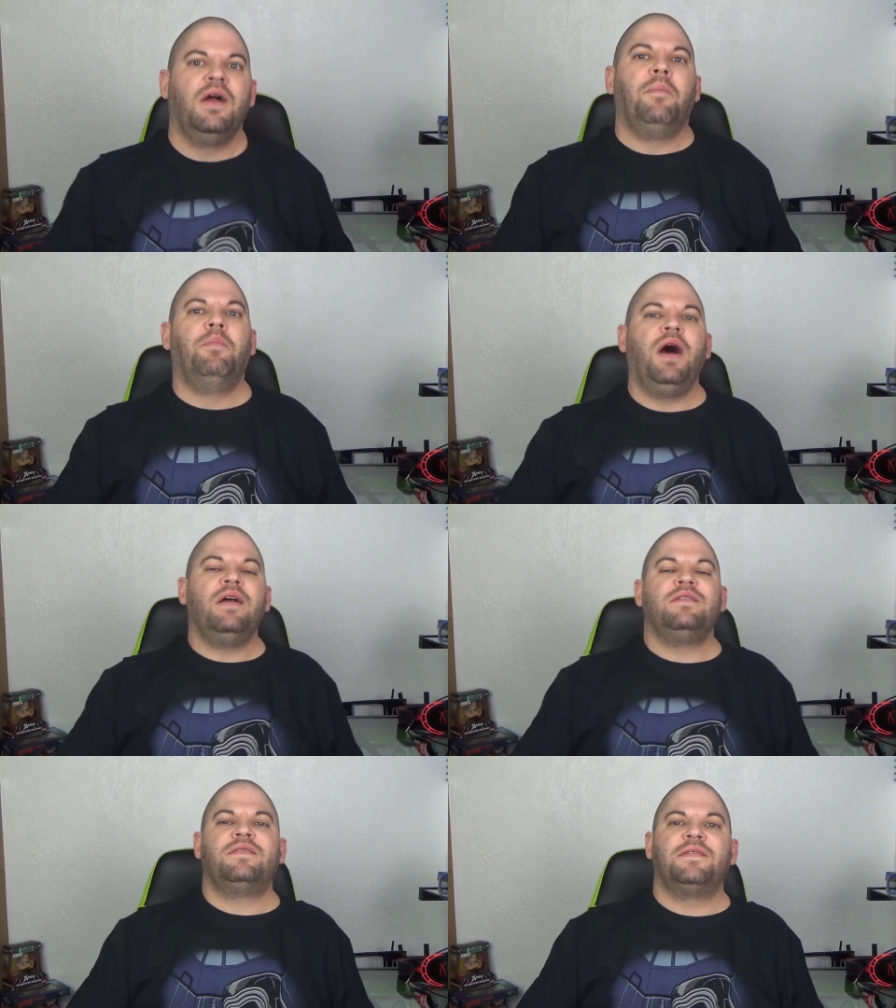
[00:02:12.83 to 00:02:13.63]

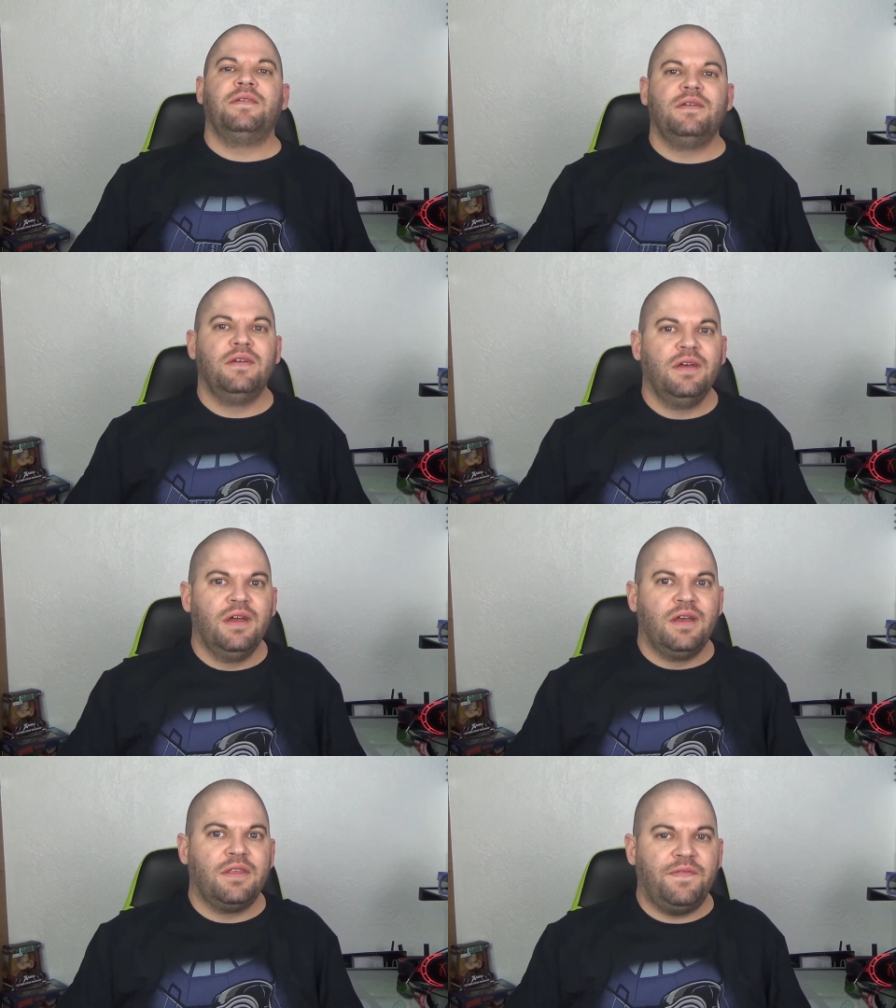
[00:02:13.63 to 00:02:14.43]
But
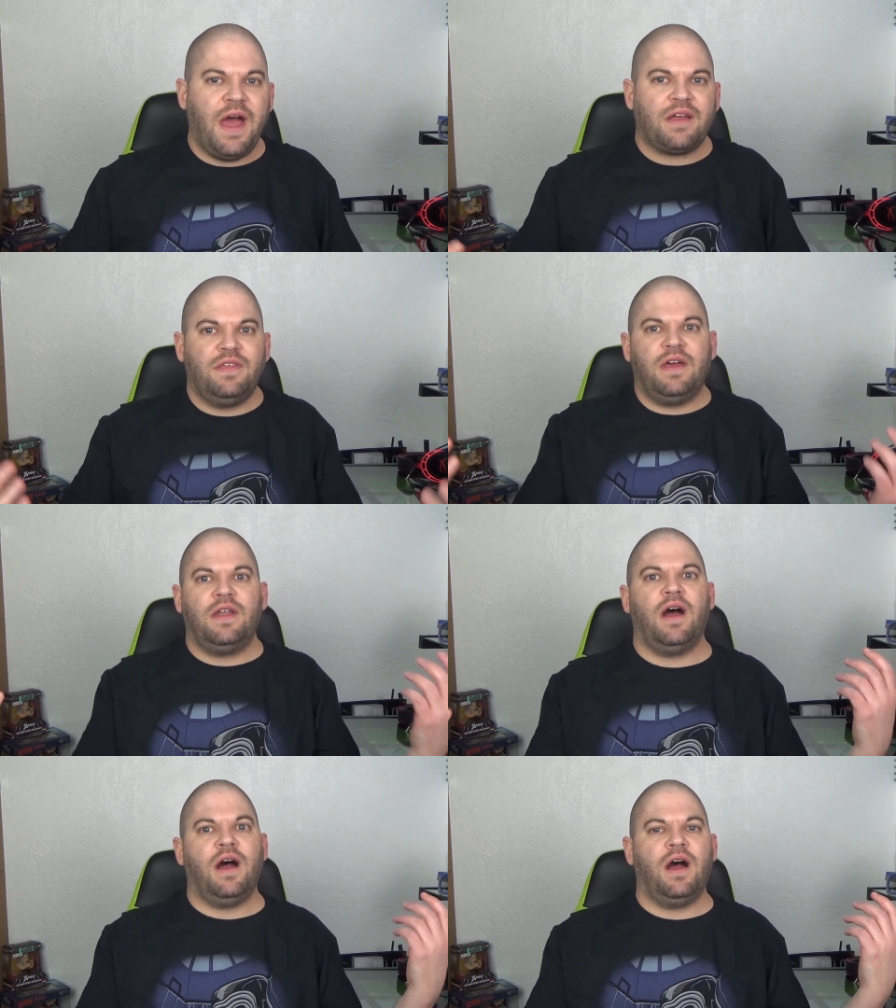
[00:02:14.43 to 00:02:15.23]
the fact that
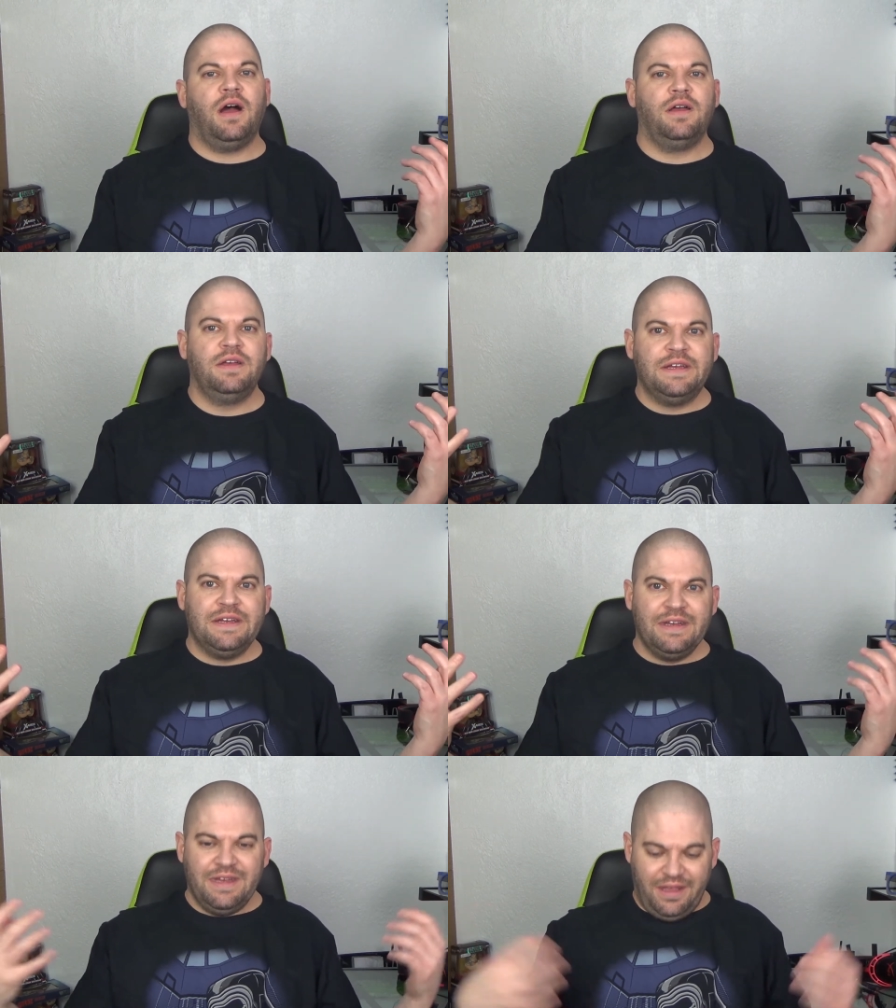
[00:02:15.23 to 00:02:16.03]
uh,
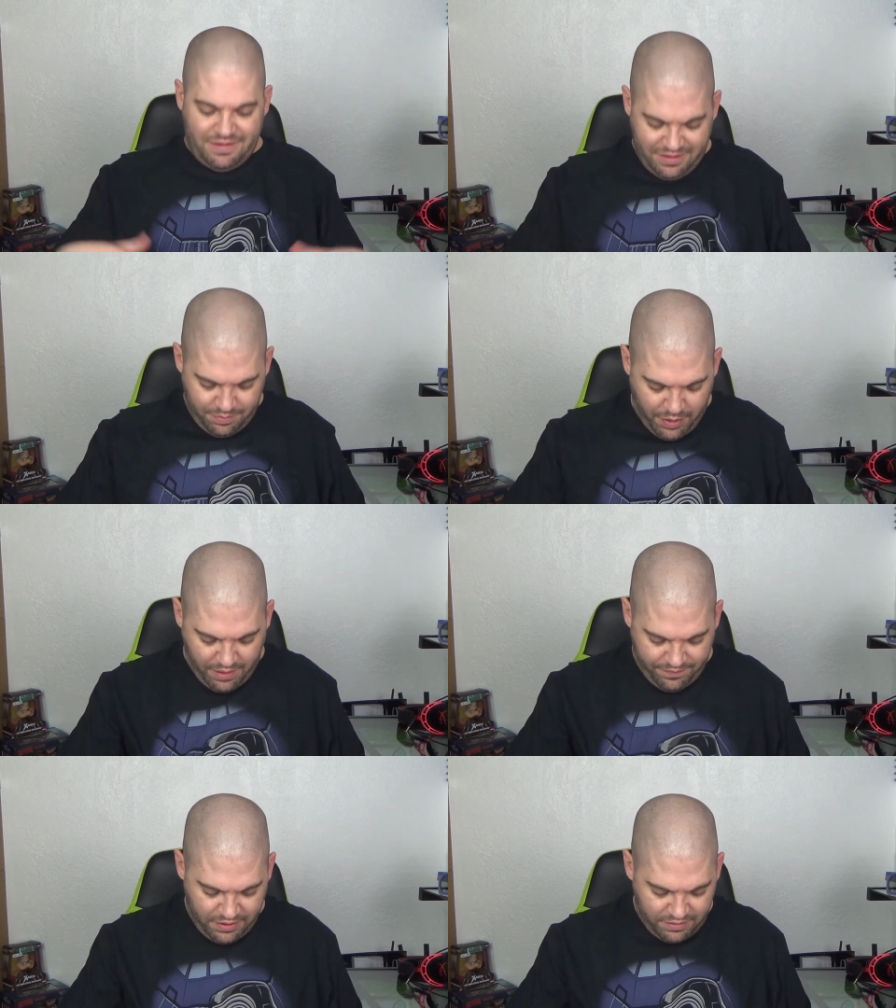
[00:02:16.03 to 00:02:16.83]
it's the
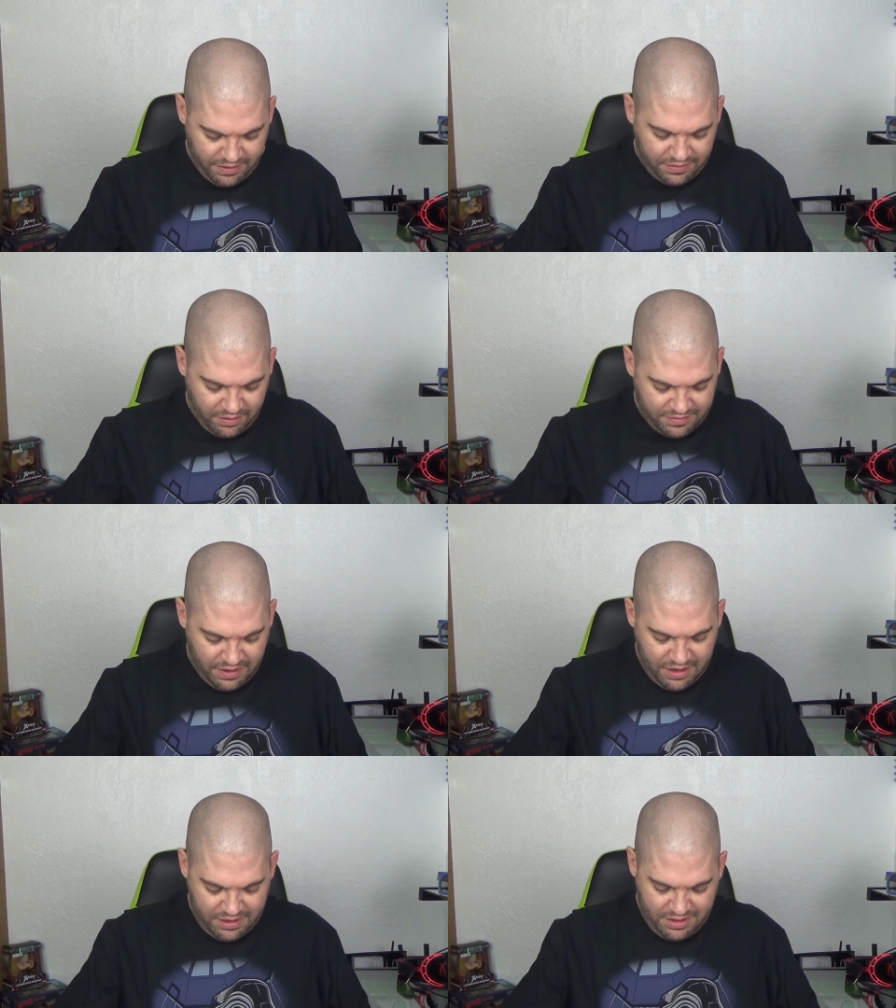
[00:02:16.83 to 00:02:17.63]
pop figures, as I was
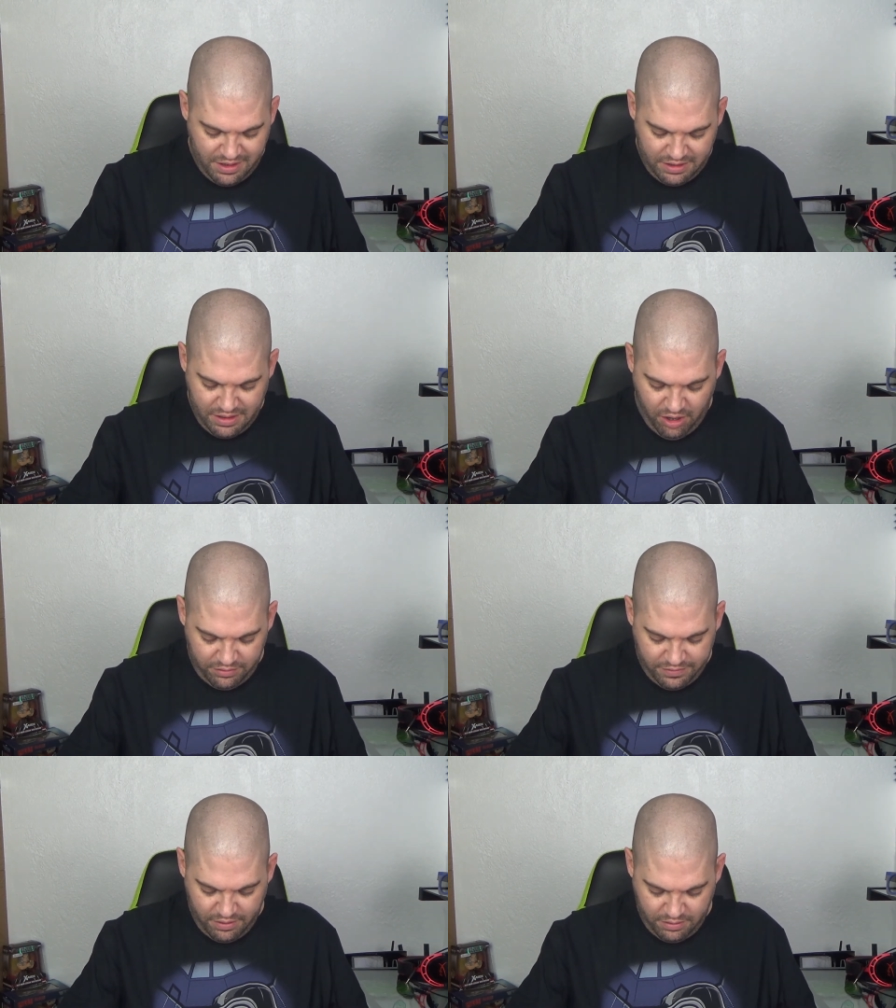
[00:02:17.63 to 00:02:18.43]
saying, and
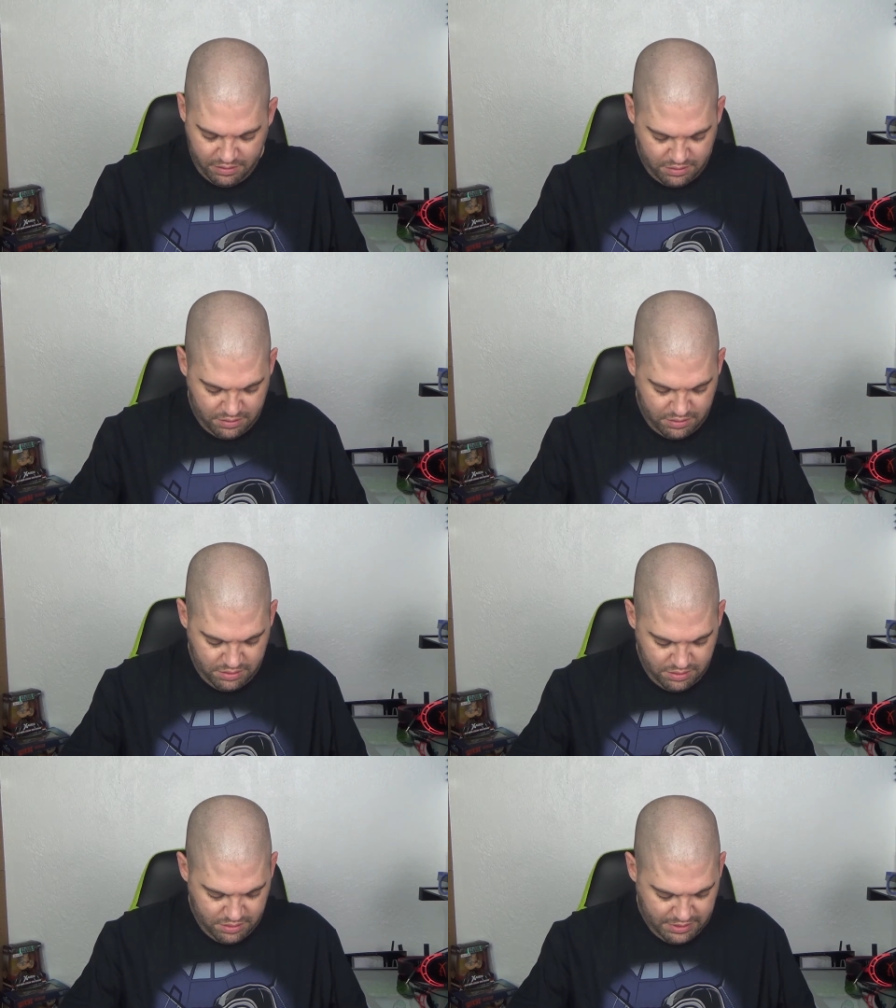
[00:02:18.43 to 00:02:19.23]
also,
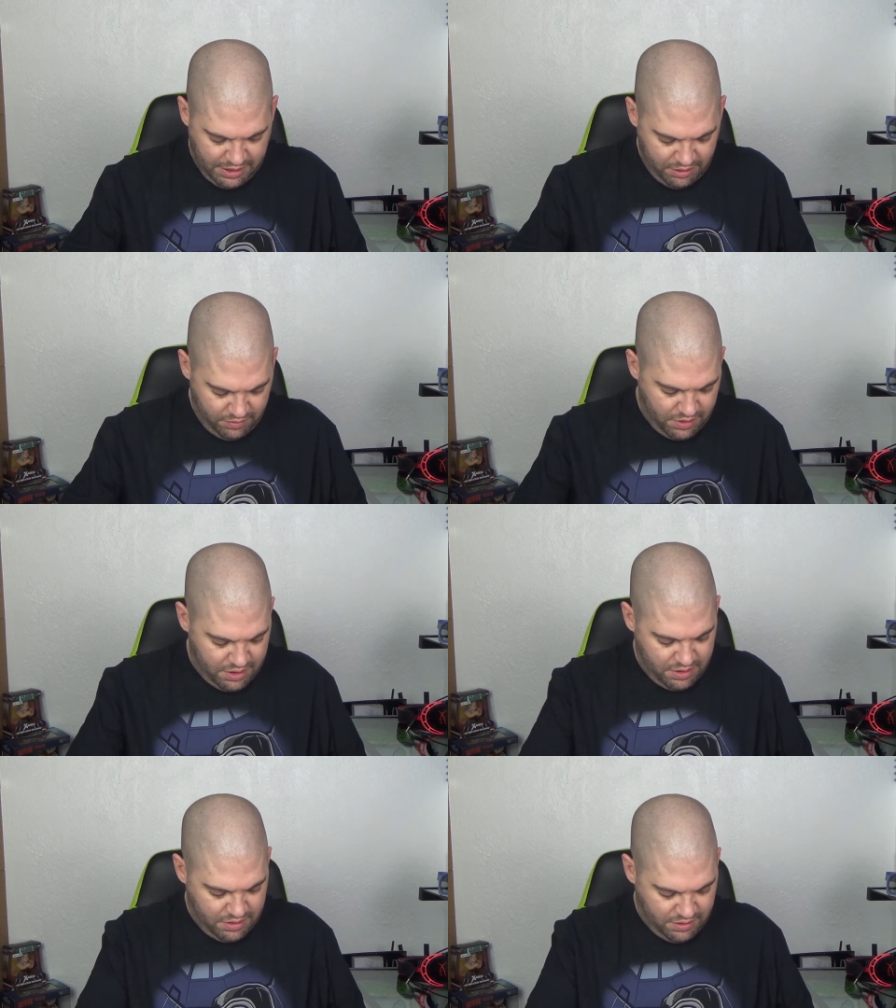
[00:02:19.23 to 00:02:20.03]
Kylo
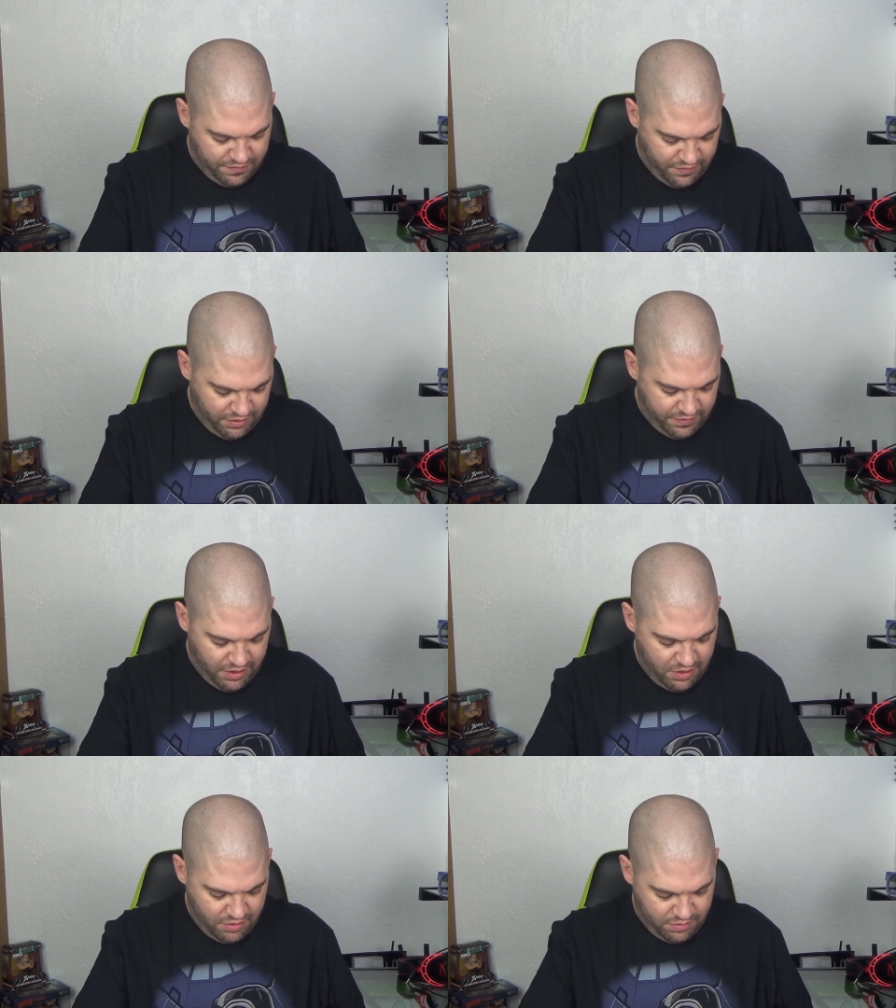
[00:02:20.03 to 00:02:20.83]
Ren, as far as I
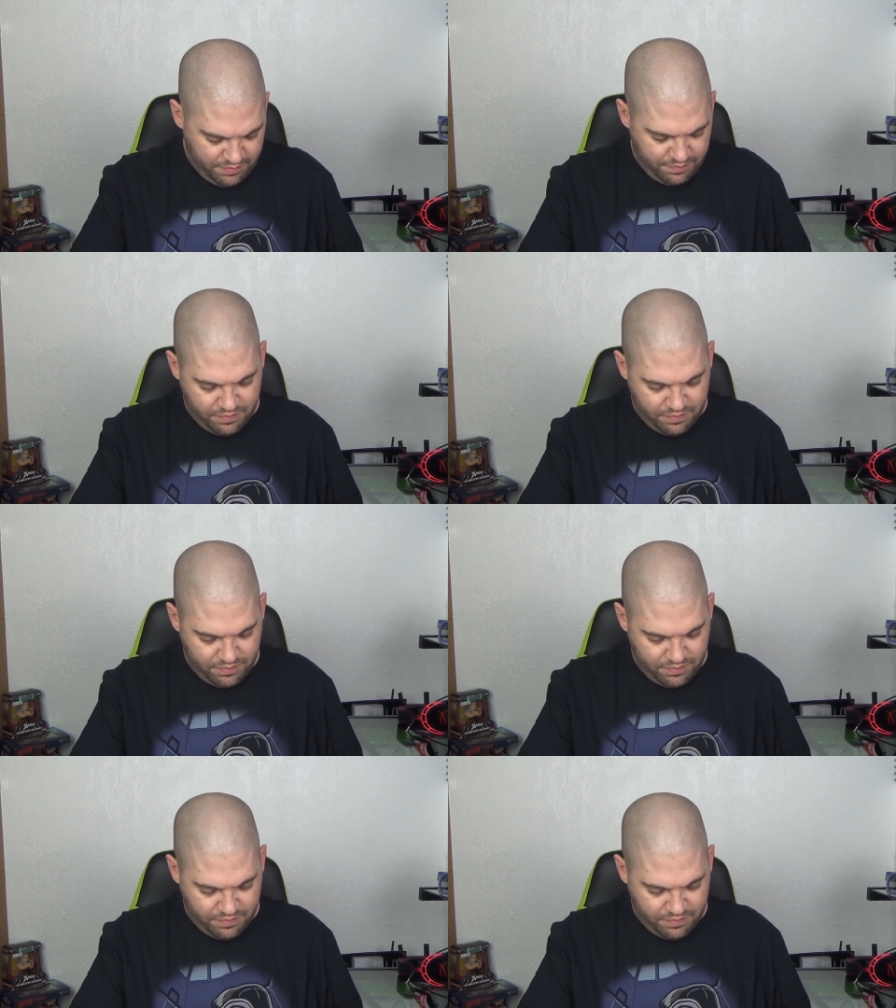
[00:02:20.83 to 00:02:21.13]
know,